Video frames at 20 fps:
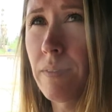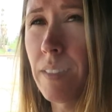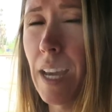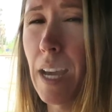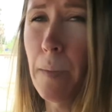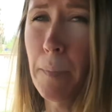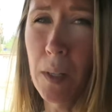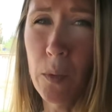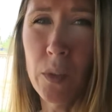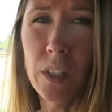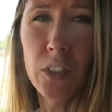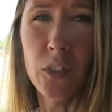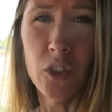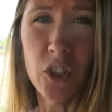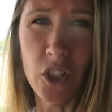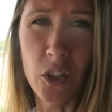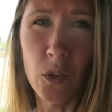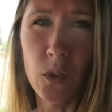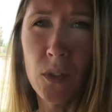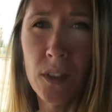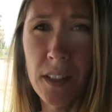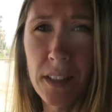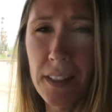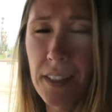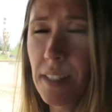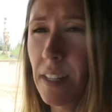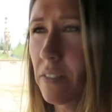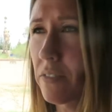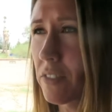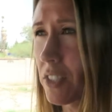Yeah, I mean, we do shows
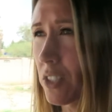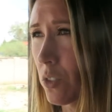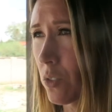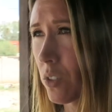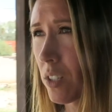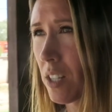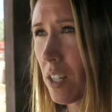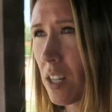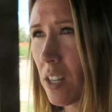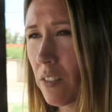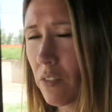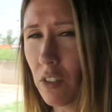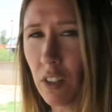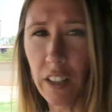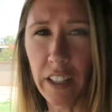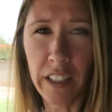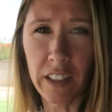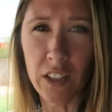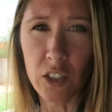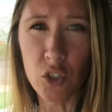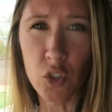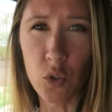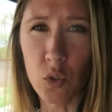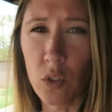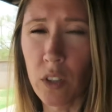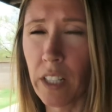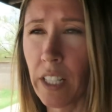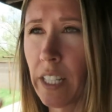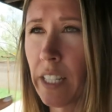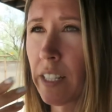and stuff too, for like the
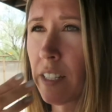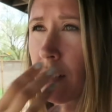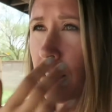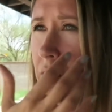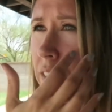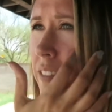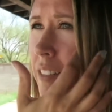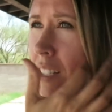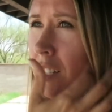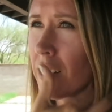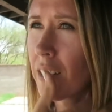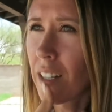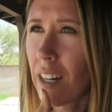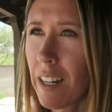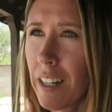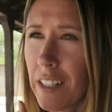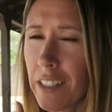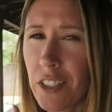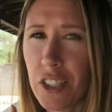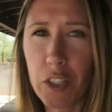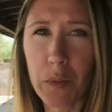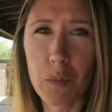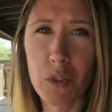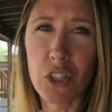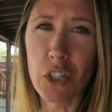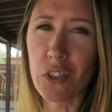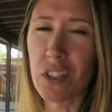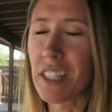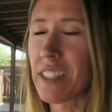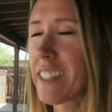jewelry and gym
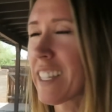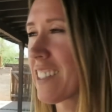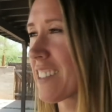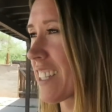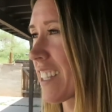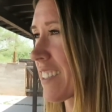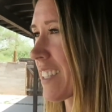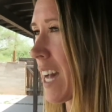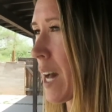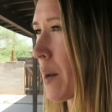shows and things like